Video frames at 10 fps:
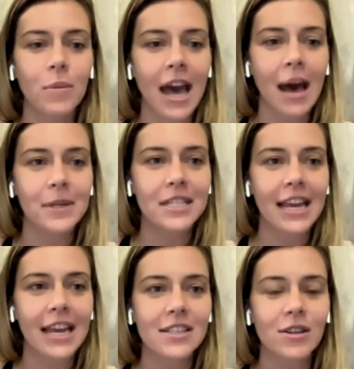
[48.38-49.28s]
we'd be happy to
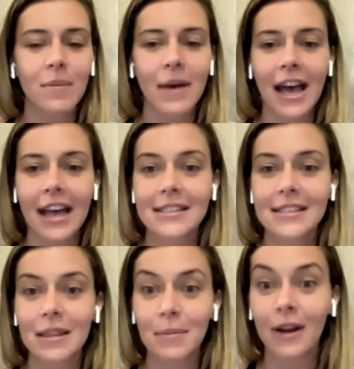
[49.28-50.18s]
answer them
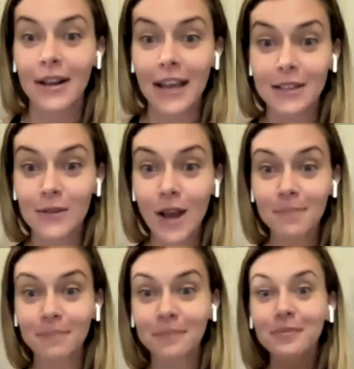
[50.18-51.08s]
as the podcast goes
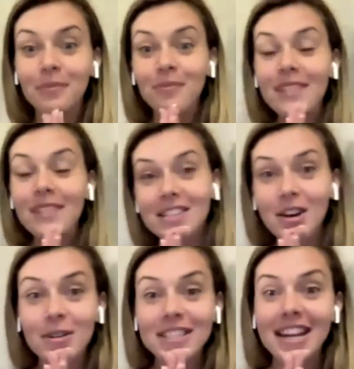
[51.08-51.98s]
on.
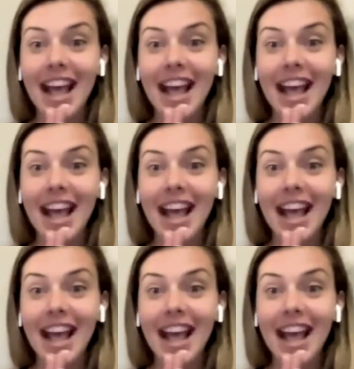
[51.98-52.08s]
So